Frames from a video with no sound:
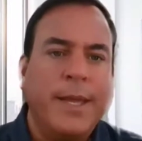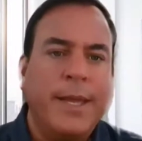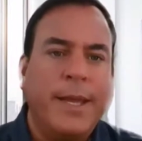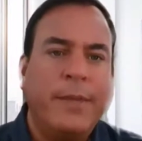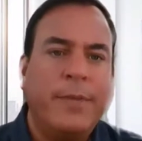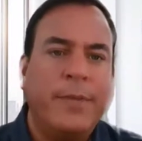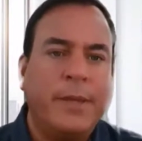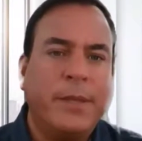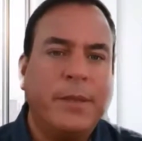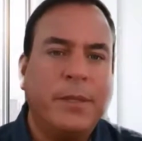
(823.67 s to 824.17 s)

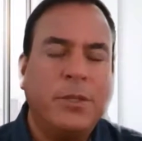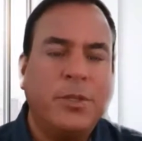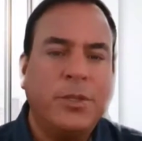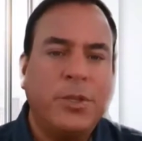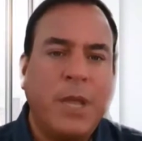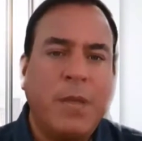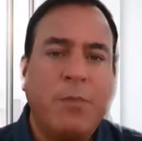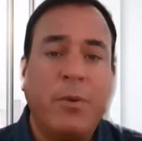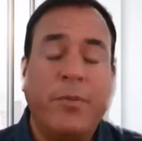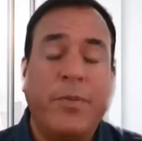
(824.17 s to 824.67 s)
and that the
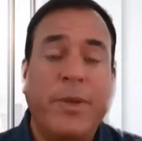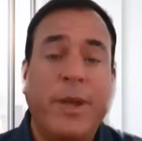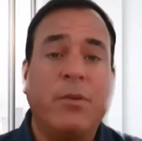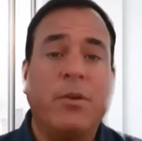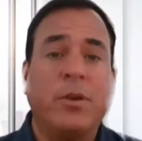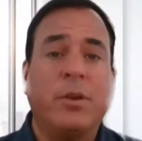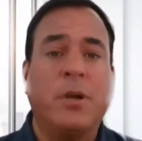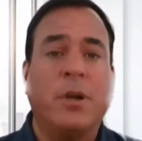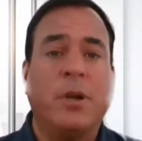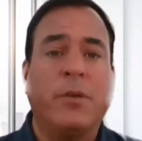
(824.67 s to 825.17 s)
shape of that
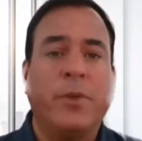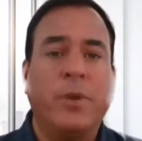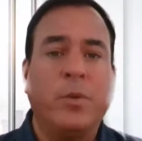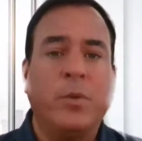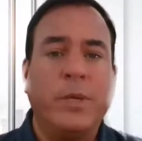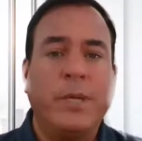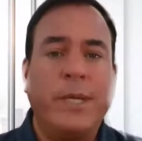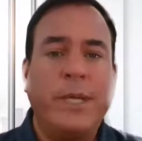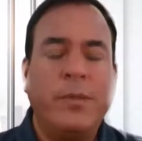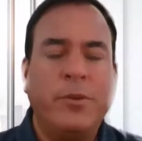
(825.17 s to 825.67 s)
recovery
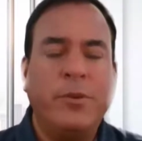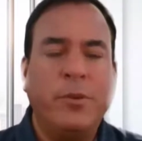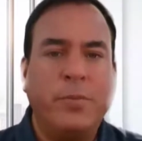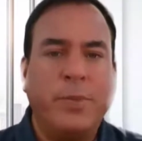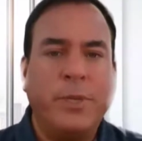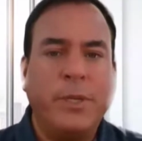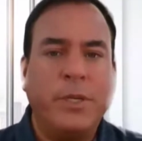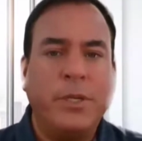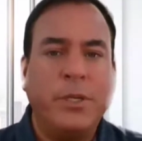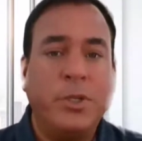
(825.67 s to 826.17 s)
will either
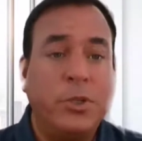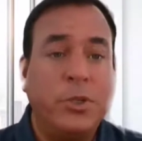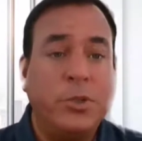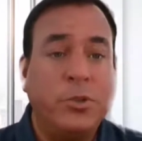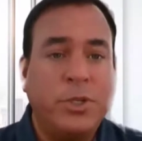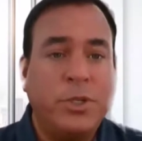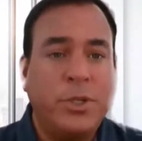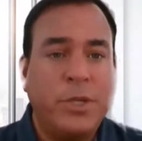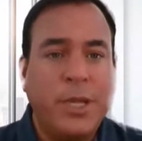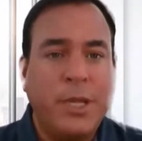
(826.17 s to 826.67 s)
be a
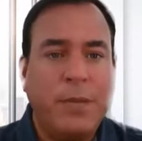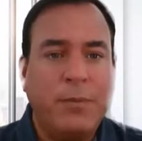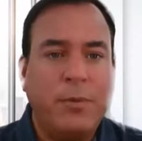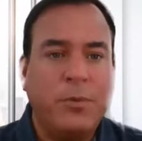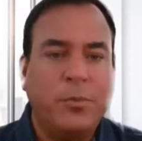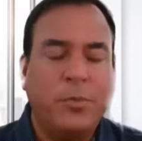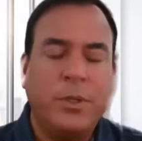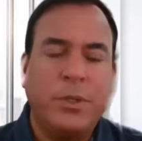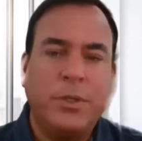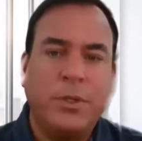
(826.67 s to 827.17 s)

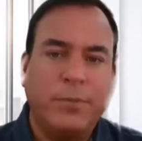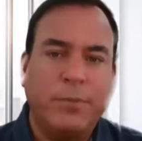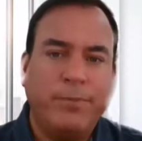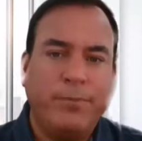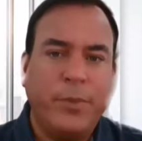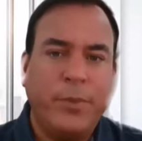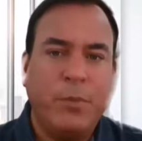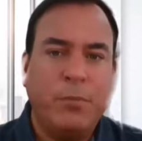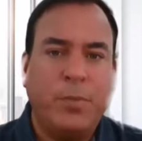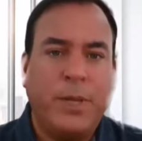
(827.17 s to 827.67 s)
U-shaped, which
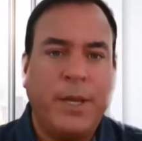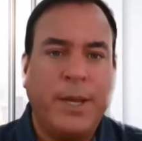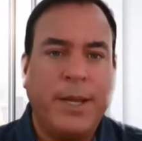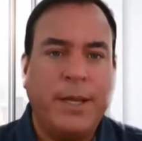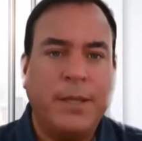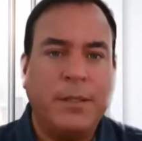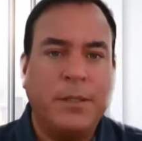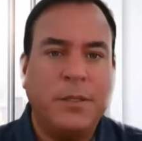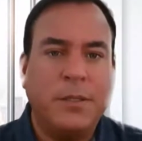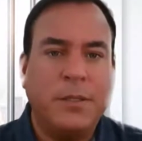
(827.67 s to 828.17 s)

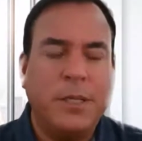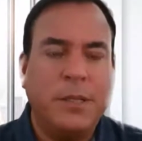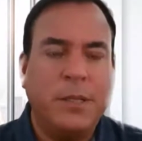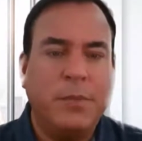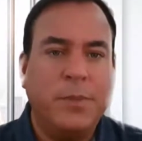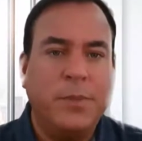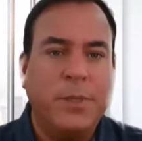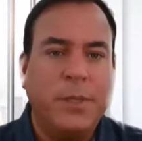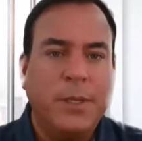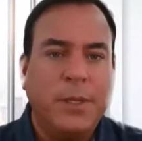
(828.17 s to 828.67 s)
implies a
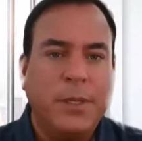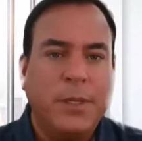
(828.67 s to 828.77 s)
steep